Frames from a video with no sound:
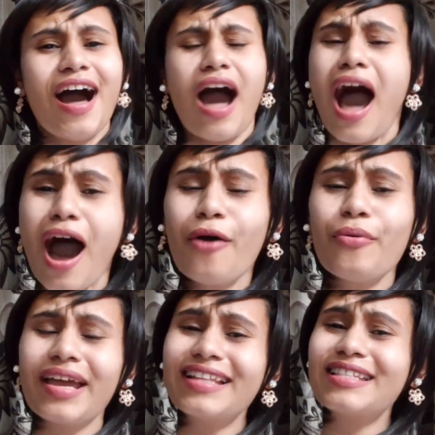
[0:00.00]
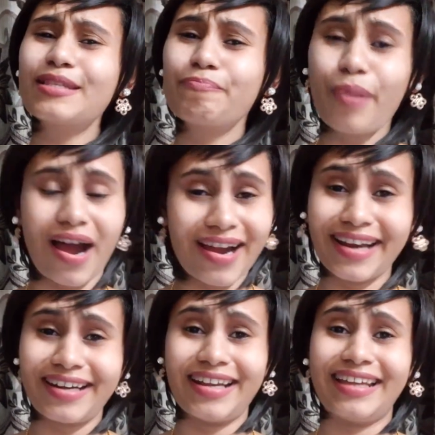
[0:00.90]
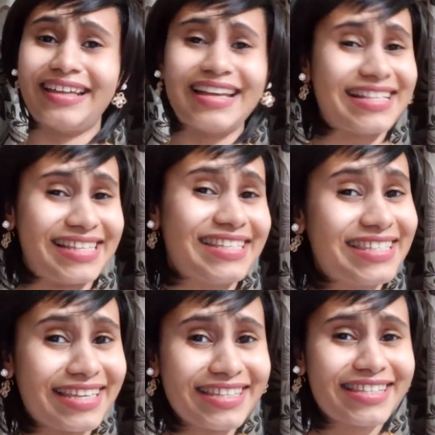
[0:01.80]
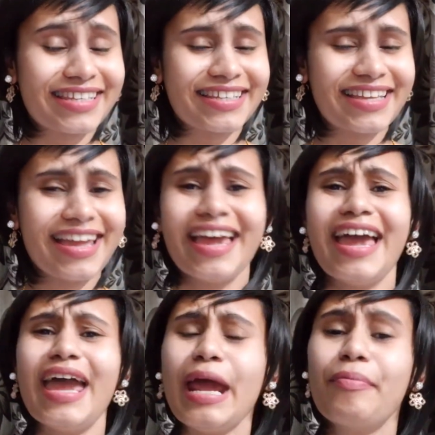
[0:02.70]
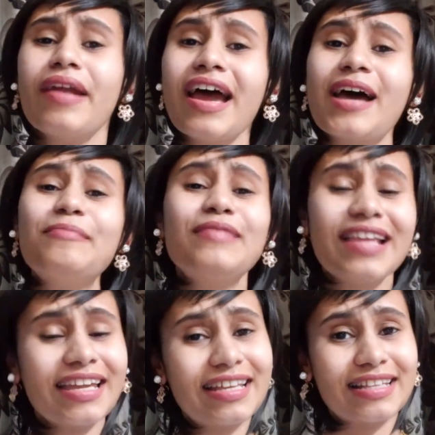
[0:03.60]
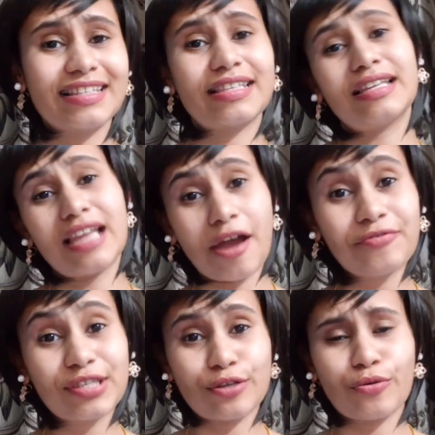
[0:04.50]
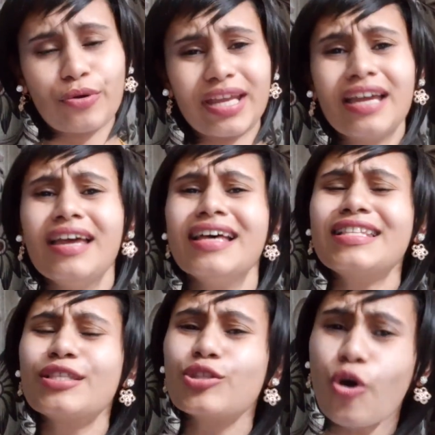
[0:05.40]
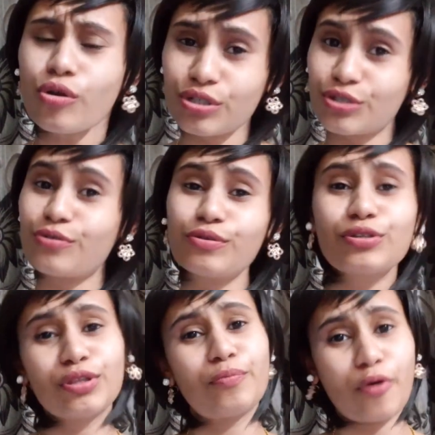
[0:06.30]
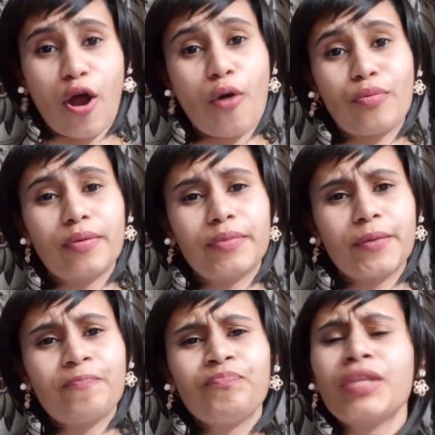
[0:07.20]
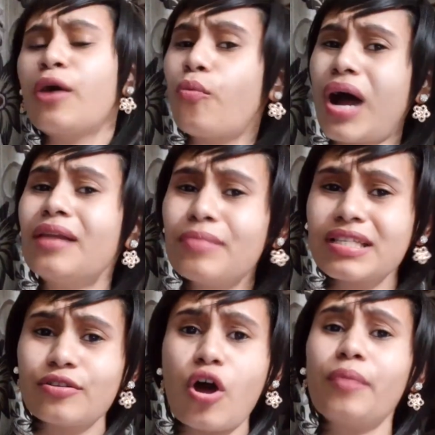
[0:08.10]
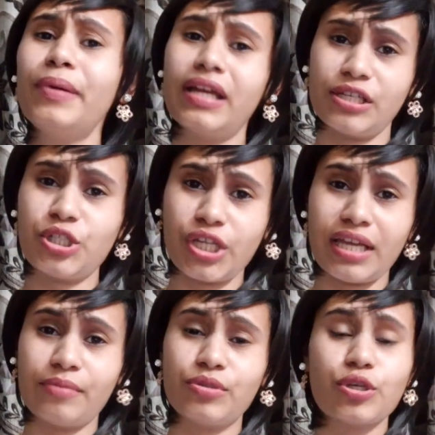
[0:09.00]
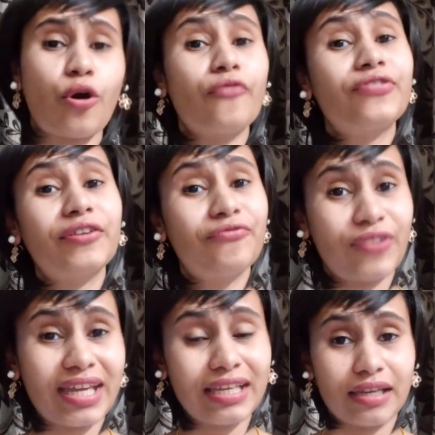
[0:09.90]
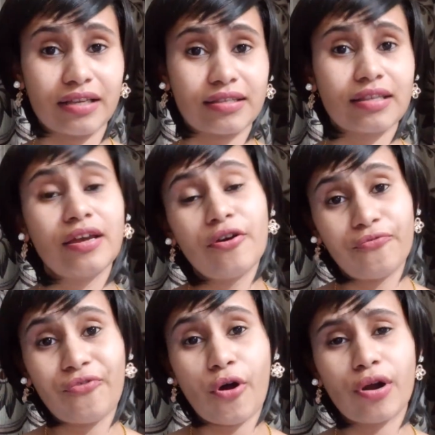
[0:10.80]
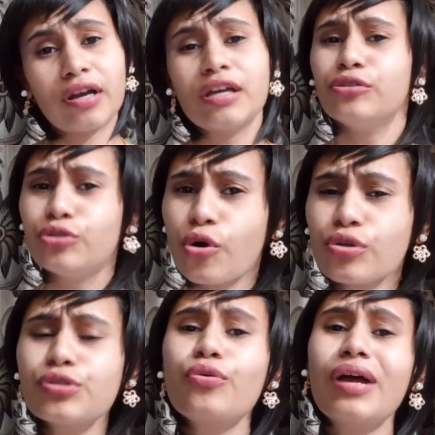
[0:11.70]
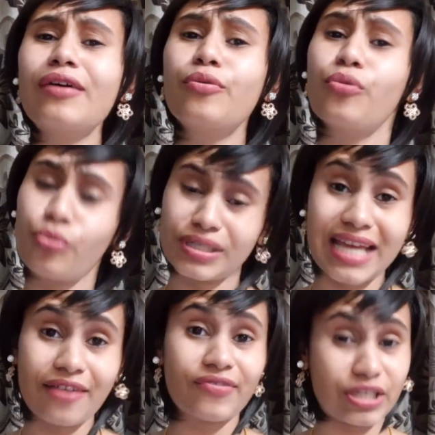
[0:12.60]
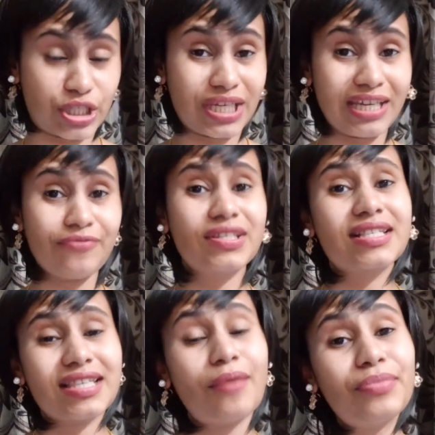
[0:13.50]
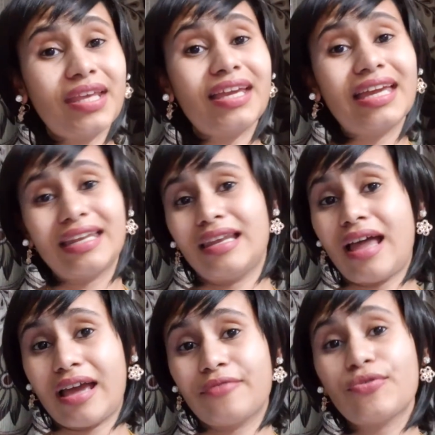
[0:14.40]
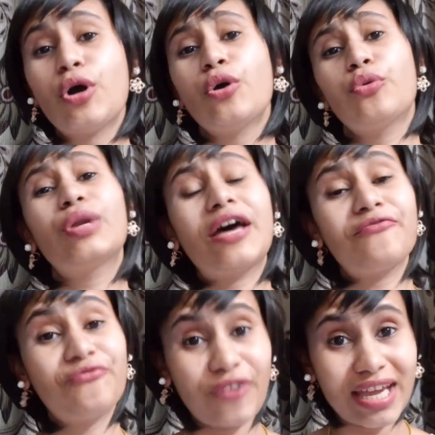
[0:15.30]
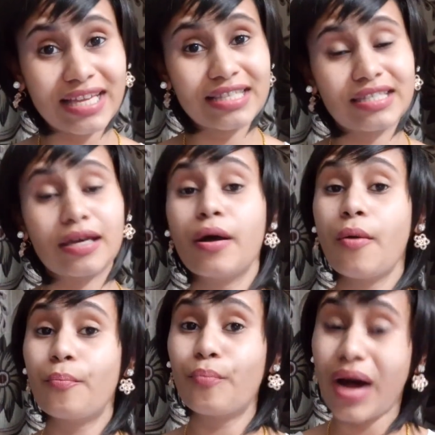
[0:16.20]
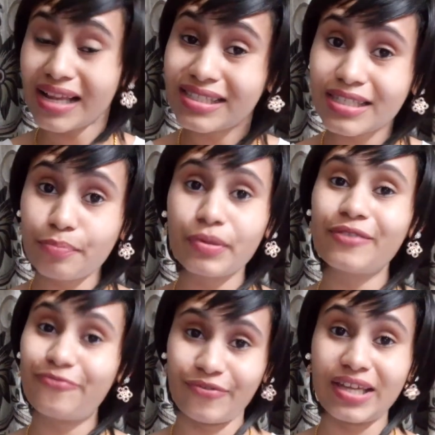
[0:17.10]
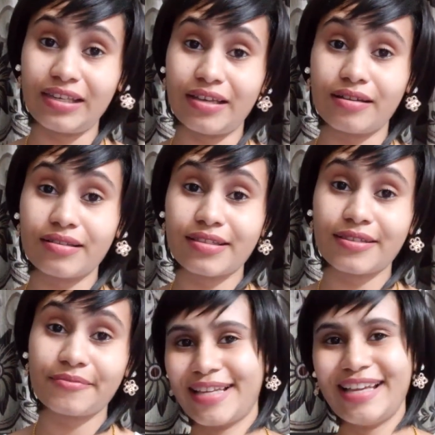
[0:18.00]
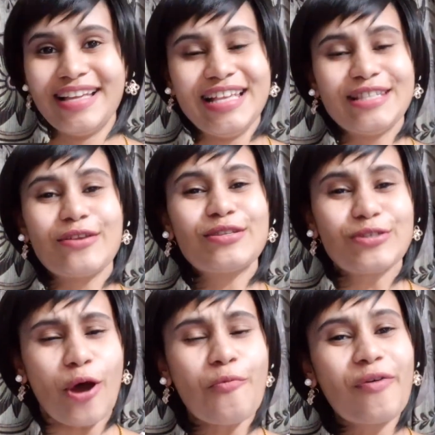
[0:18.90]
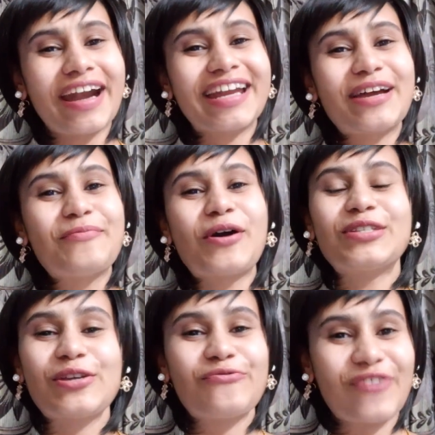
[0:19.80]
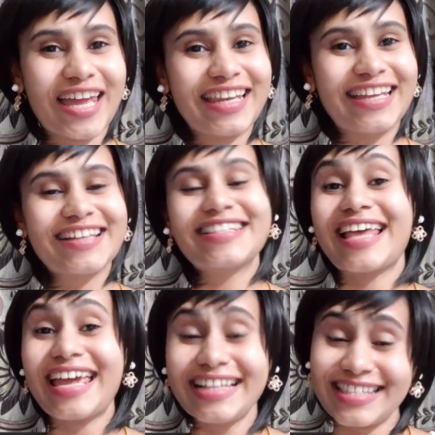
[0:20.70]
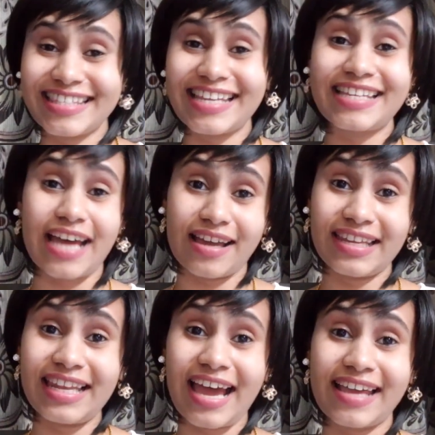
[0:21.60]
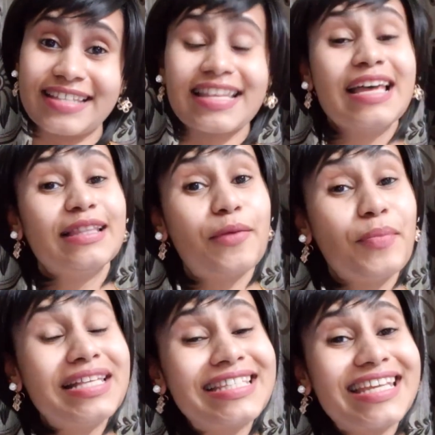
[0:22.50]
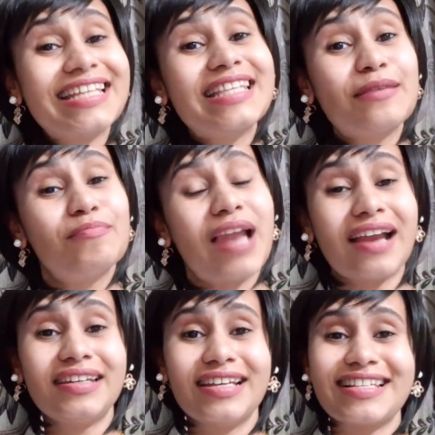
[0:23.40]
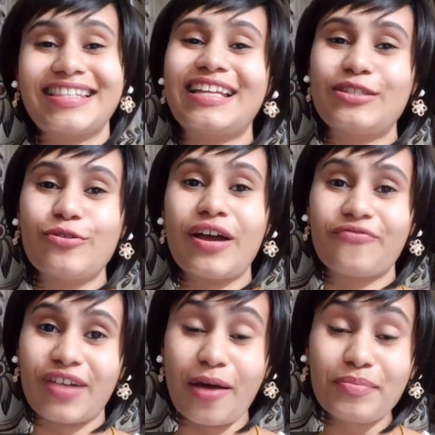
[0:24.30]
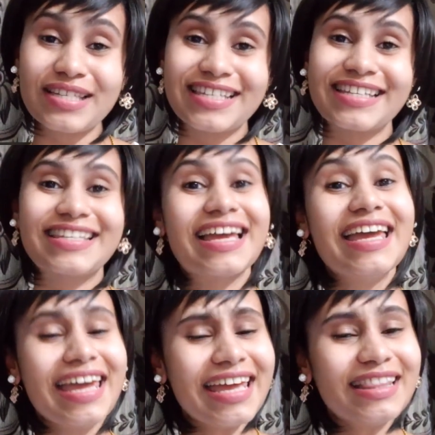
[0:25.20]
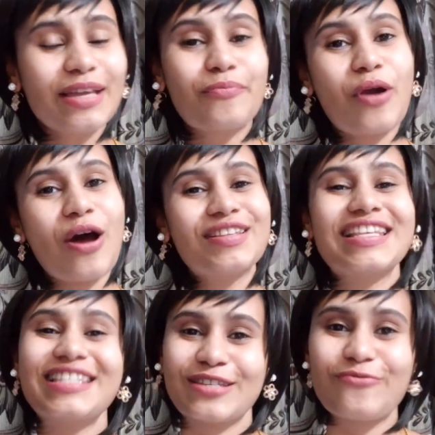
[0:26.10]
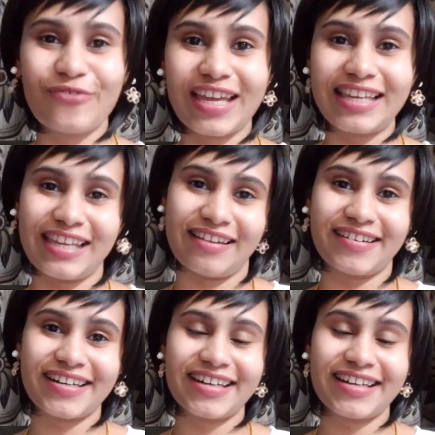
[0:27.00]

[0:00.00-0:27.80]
How inspiring, isn't it? Abraham Lincoln's life story is so true to the problem. One must not be ashamed of their failures, for those who have, would have achieved something in life would have faced multiple failures. So stop worrying about your failures, instead analyze the mistakes and blunders that you have committed in the process to failure.